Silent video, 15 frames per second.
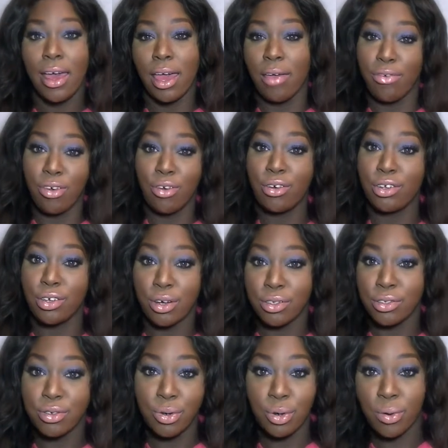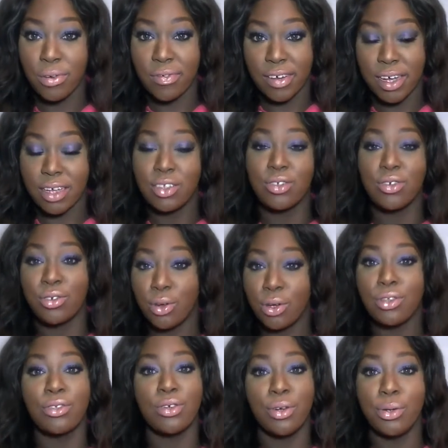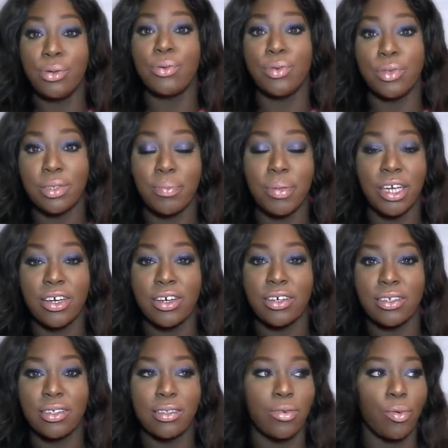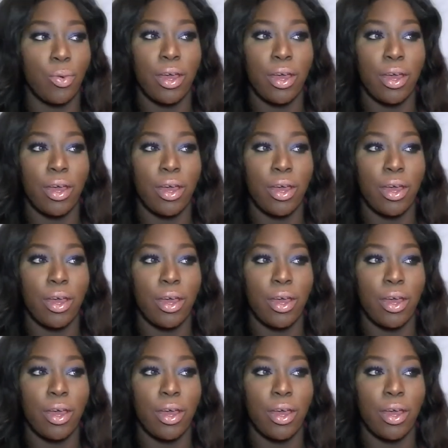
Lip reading: if you're going to go to court with us, you're going to lose because